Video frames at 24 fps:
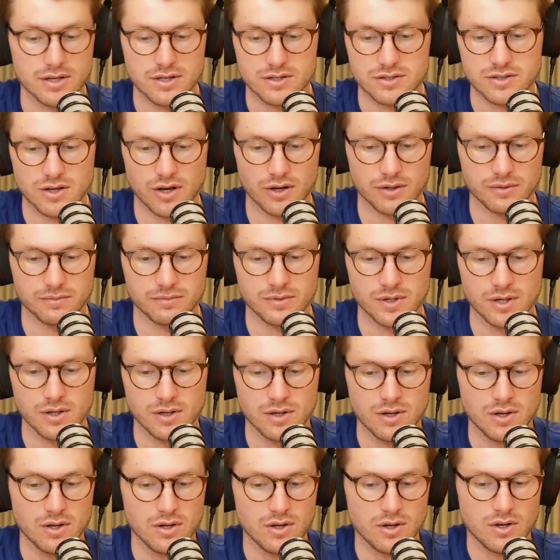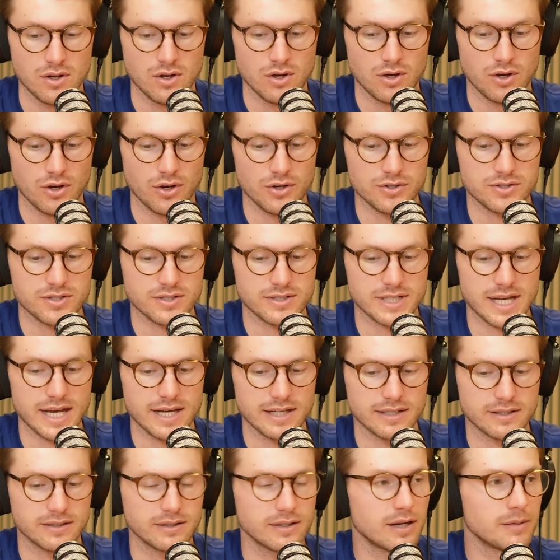So who's to
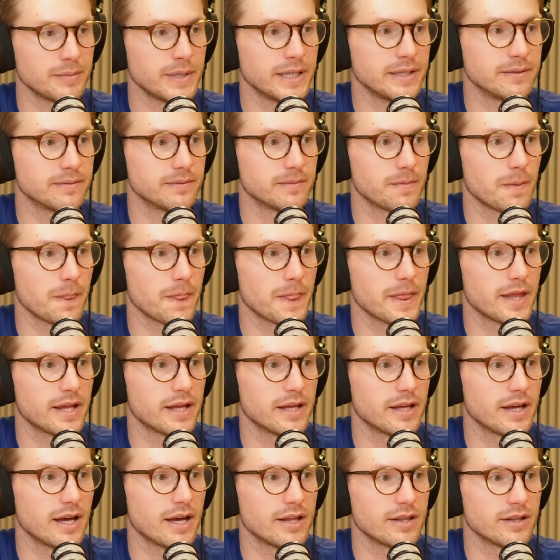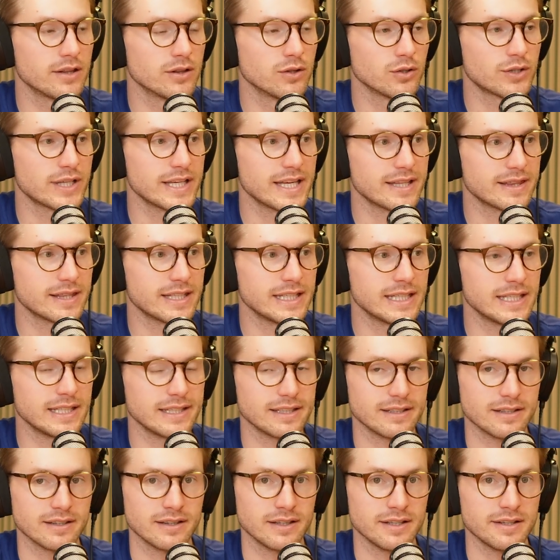say? I mean, looking at the
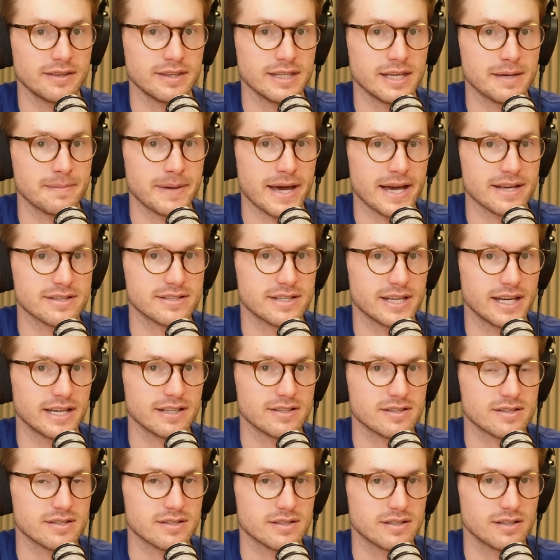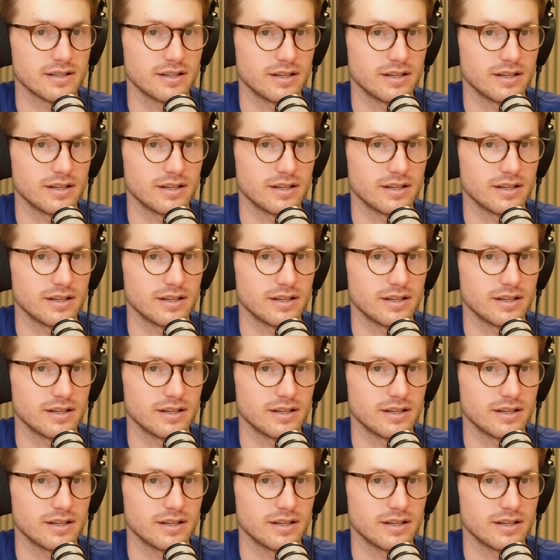lithium assets,